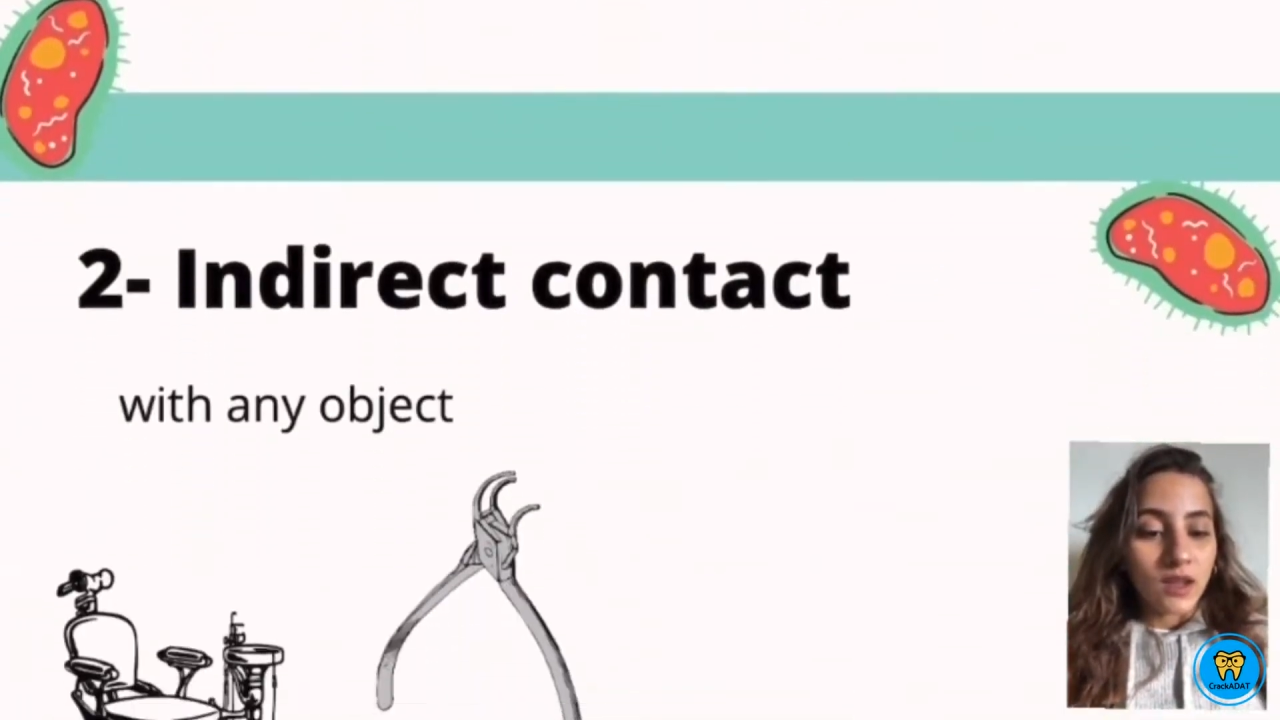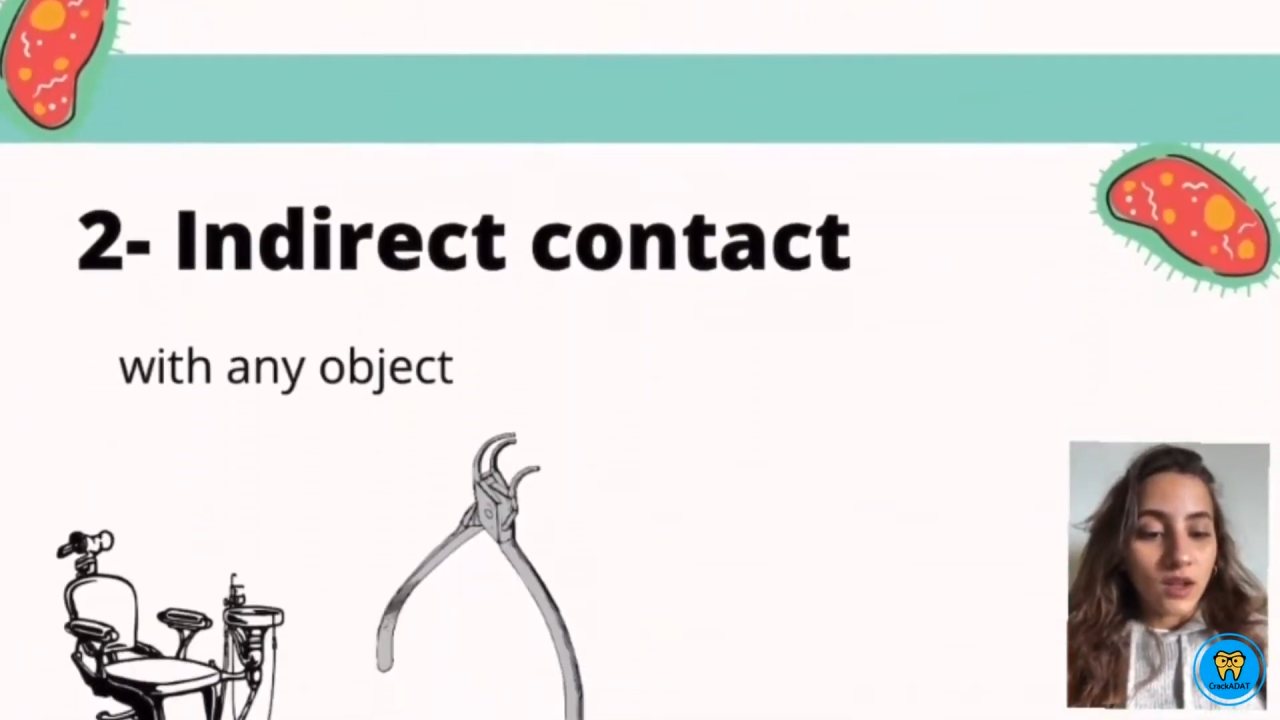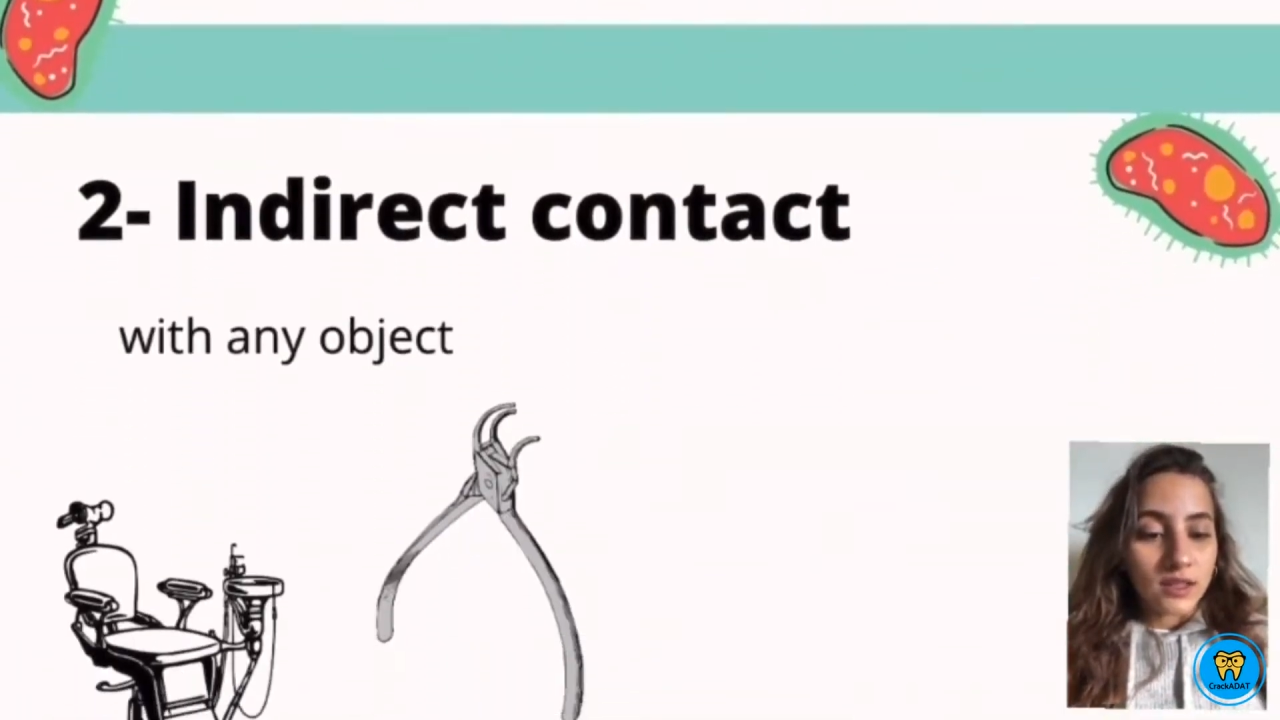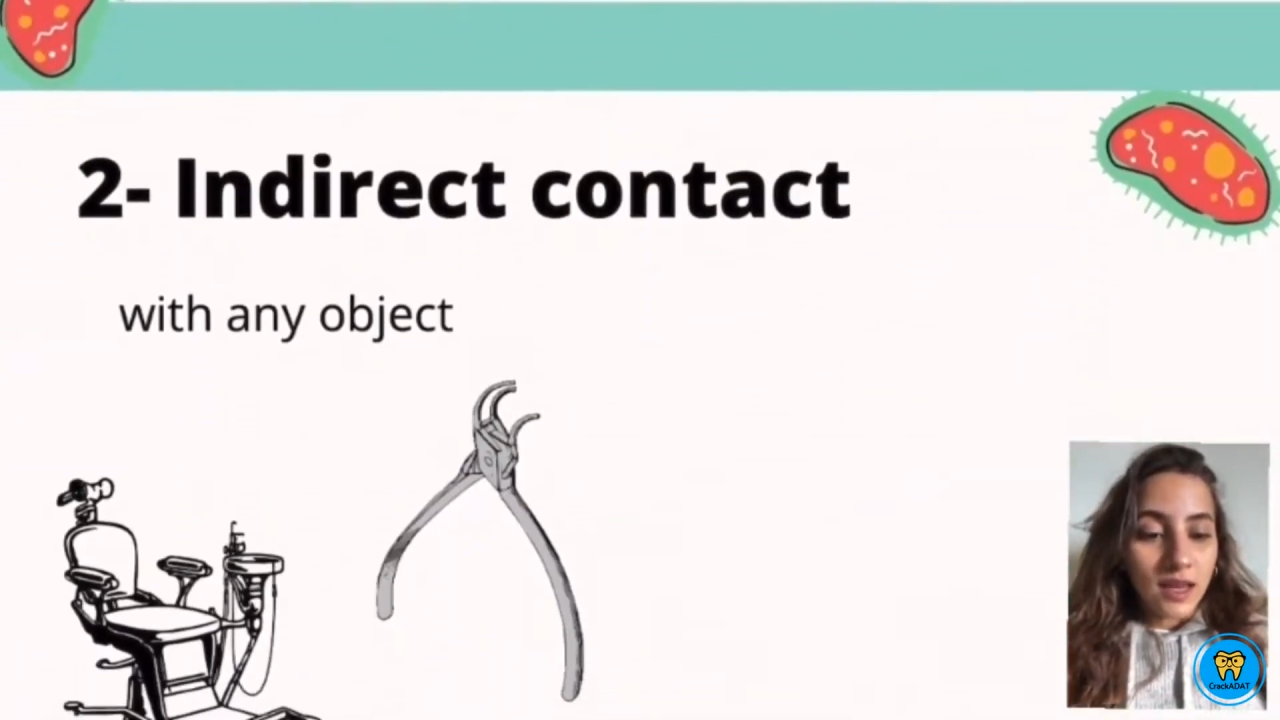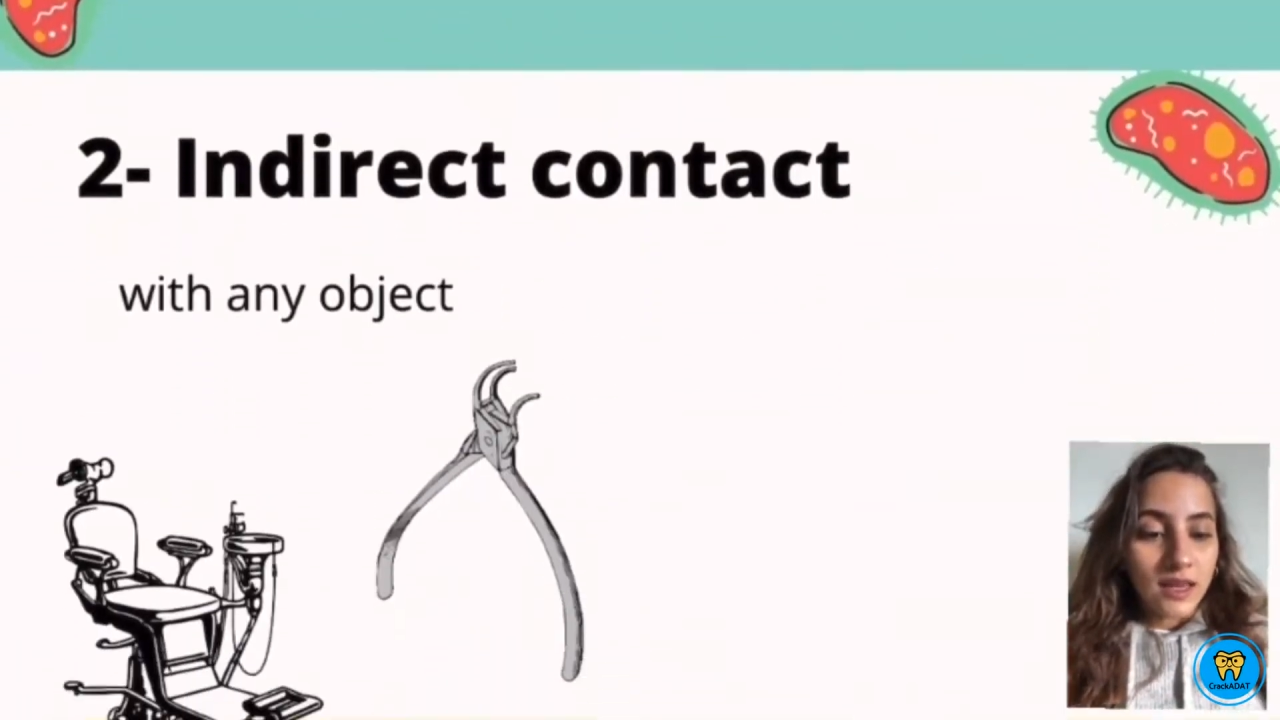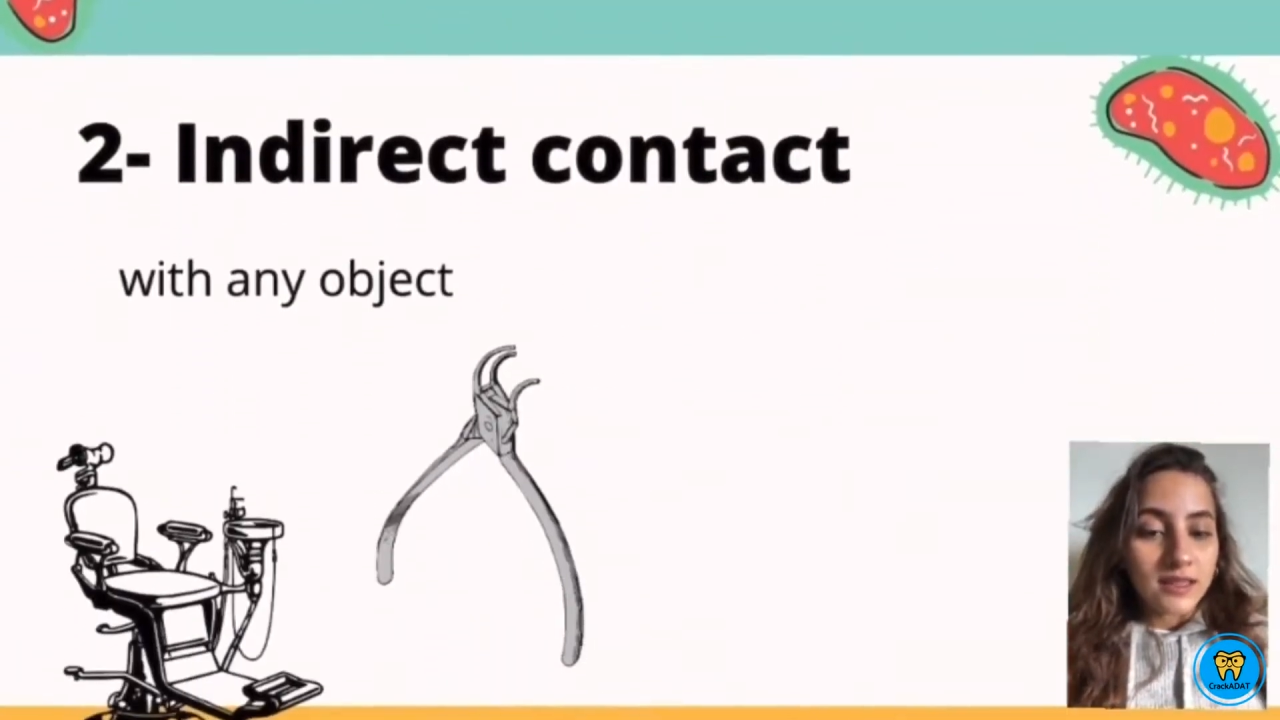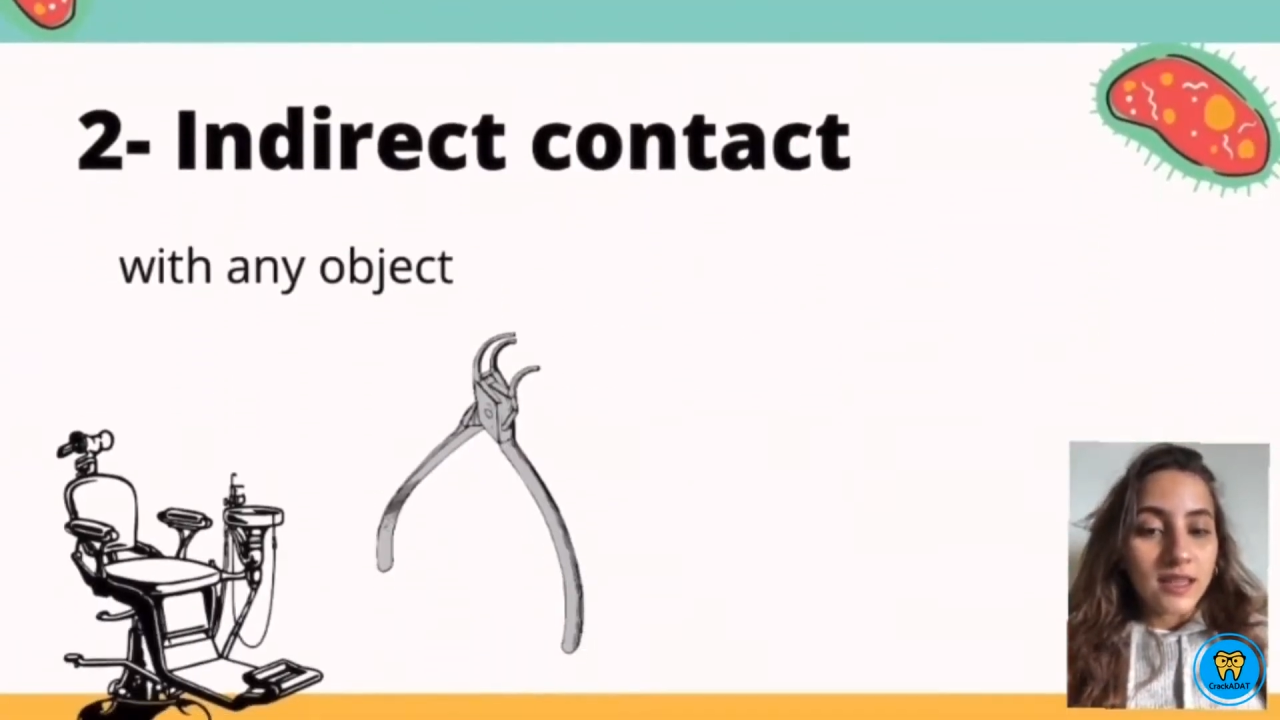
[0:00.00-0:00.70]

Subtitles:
contact